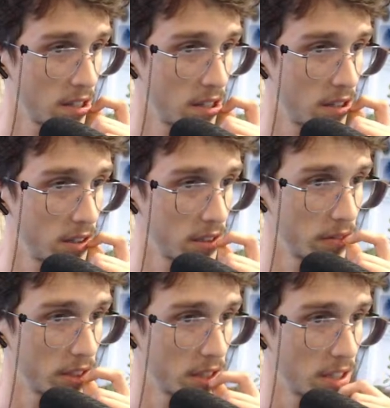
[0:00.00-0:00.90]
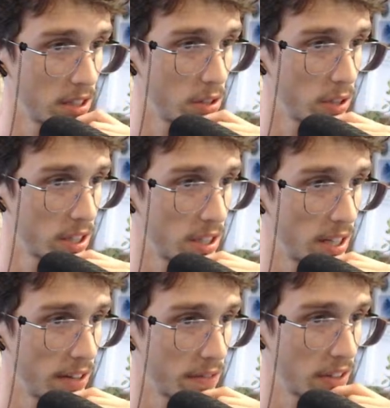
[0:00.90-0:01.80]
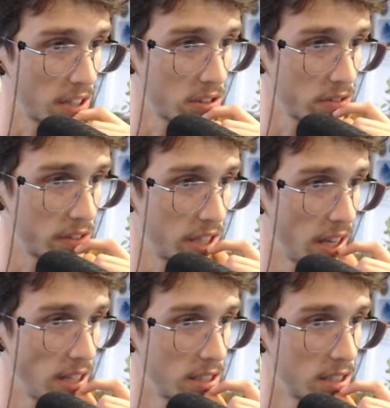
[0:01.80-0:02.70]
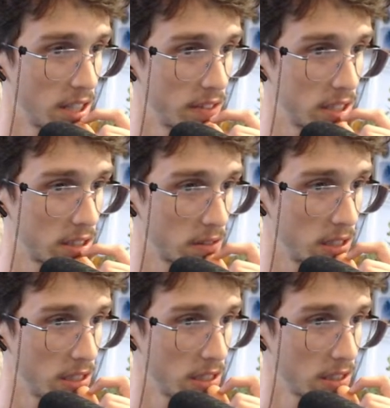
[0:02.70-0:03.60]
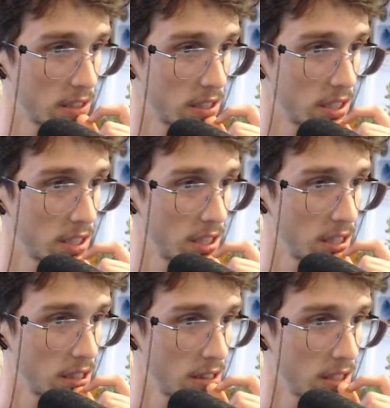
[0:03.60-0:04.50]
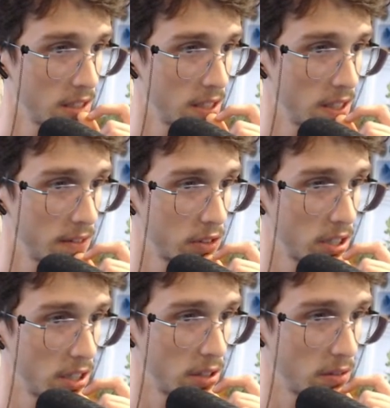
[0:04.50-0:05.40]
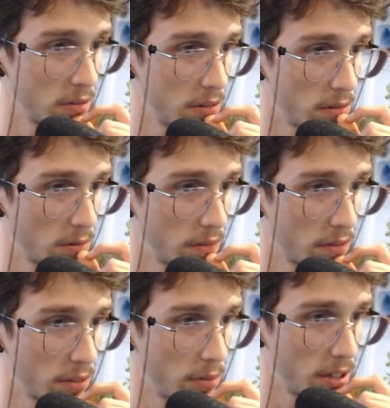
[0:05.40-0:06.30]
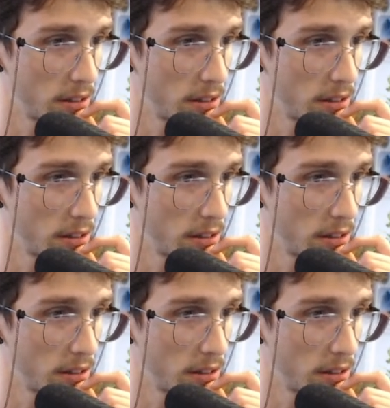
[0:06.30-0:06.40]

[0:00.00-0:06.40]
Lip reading: Only reason I'd go with an FX over the A7 III. Shot with one for a while,